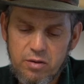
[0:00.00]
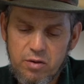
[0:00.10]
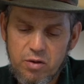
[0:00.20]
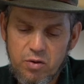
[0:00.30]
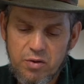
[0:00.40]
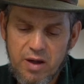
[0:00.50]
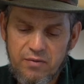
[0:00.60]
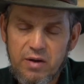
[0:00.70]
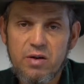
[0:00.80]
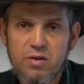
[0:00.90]
Do they
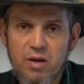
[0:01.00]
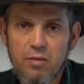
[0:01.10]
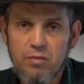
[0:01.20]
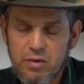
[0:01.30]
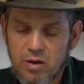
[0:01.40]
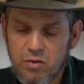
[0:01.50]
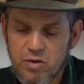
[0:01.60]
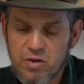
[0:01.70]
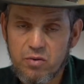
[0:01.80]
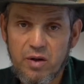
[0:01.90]
finish them? In other
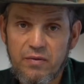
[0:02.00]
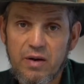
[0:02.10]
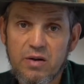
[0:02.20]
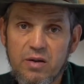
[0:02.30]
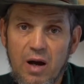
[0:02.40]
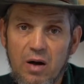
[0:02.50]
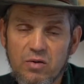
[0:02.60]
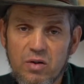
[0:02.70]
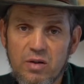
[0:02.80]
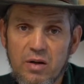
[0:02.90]
words, do we finish the
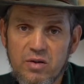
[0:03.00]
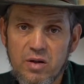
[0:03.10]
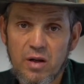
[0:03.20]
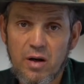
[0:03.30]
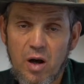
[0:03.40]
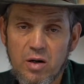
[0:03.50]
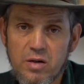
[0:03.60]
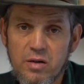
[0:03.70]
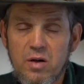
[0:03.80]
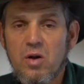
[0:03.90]
houses that sell at
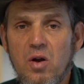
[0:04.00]
auction?